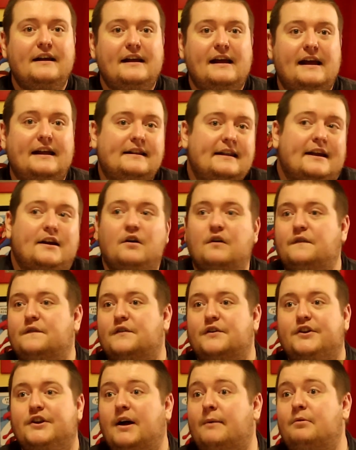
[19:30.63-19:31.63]
And they go
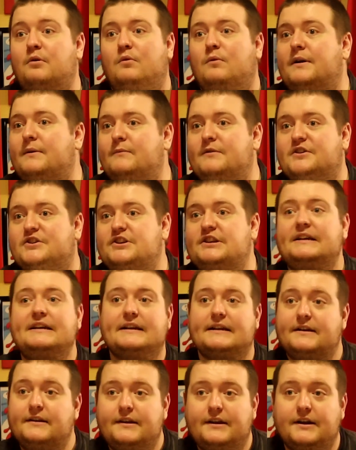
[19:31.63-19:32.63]
for double what we're seeing.